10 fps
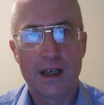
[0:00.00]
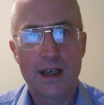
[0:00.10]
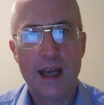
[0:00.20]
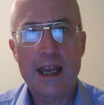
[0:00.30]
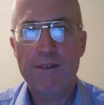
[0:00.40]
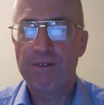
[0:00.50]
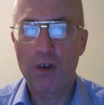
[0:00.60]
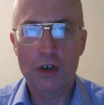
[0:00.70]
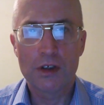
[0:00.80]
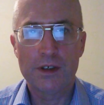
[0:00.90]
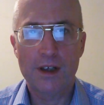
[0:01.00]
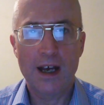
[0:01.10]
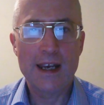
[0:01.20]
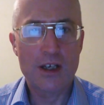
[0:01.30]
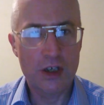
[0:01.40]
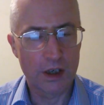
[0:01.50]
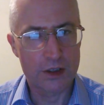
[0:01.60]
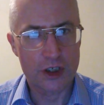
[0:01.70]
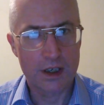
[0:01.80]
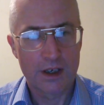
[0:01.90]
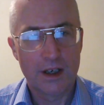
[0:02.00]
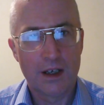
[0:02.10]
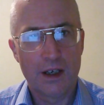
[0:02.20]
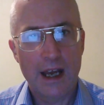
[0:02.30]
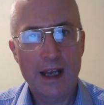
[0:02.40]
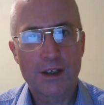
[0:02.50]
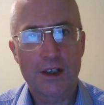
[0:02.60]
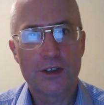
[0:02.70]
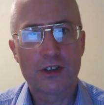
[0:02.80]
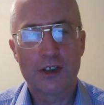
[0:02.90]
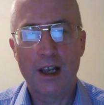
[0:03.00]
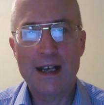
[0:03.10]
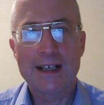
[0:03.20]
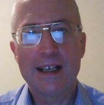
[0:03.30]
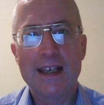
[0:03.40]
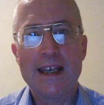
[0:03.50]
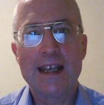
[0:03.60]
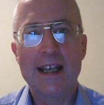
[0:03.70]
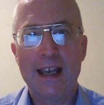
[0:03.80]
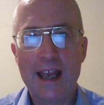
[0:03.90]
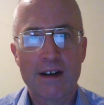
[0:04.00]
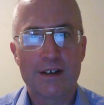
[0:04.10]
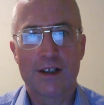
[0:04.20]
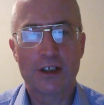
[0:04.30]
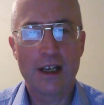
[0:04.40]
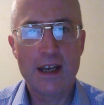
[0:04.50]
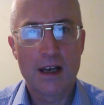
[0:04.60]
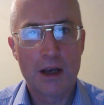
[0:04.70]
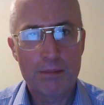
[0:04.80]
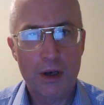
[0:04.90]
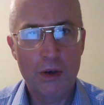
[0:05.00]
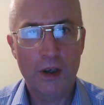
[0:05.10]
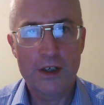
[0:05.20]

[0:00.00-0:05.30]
a foreign ideology. And slightly hilariously, Poland